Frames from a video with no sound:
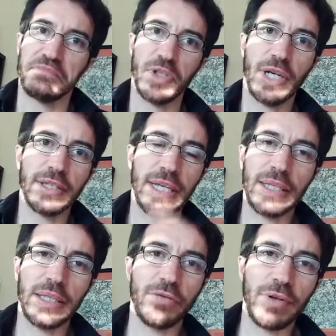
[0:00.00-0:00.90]
you can
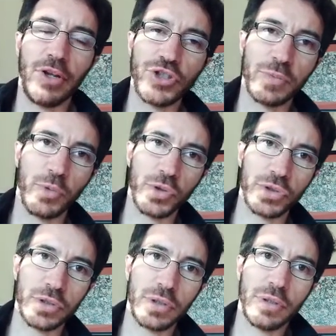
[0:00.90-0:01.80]
take different logic
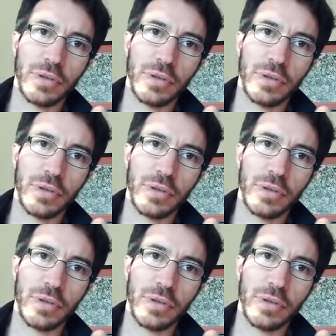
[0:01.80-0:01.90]
books,